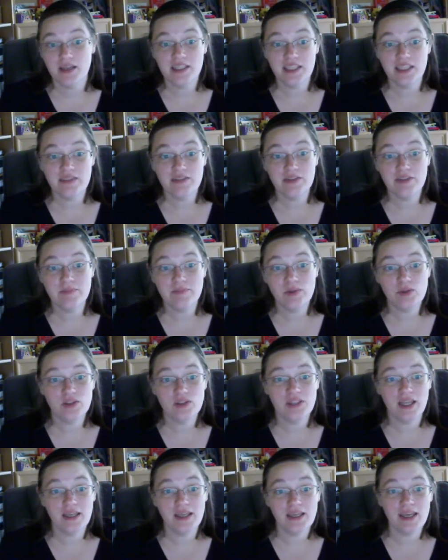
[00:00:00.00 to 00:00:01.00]
Even the most
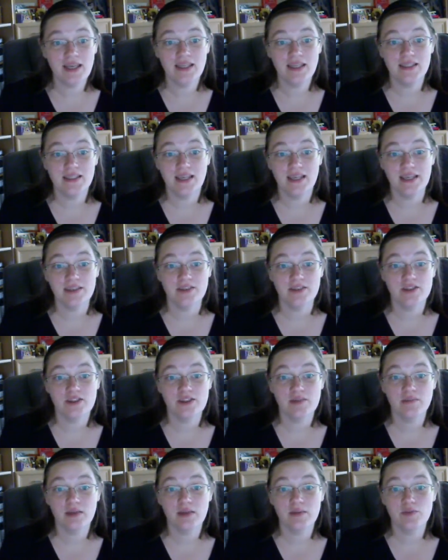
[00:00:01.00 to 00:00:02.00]
dedicated dieters
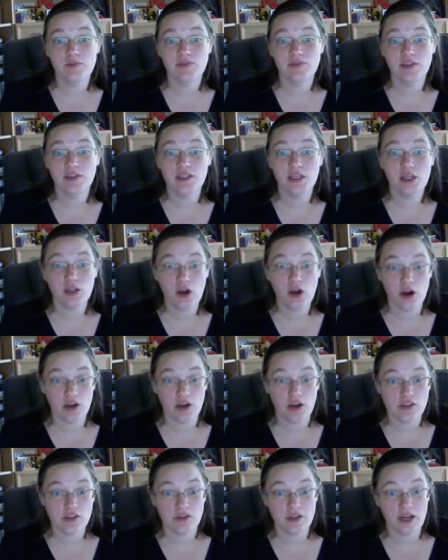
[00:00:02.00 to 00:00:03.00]
sometimes feel at a
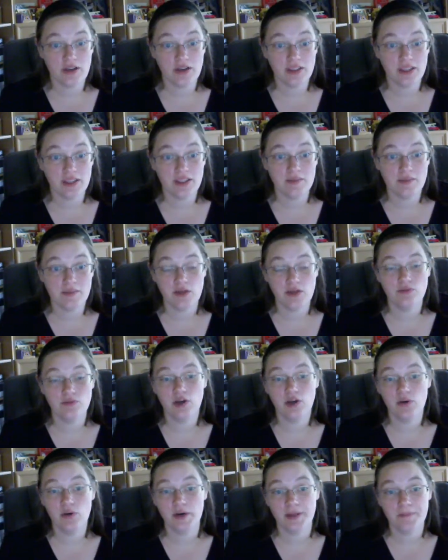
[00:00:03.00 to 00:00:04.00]
loss on how to get themselves
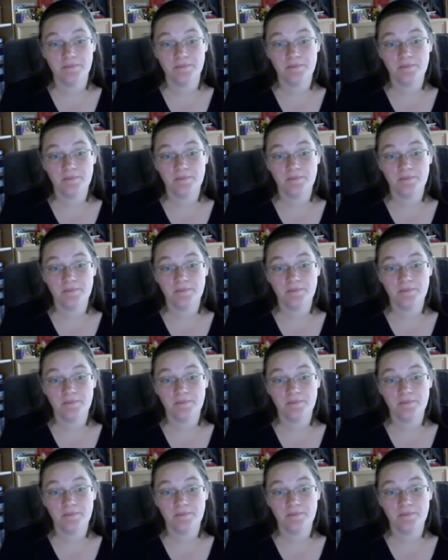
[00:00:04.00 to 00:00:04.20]
going.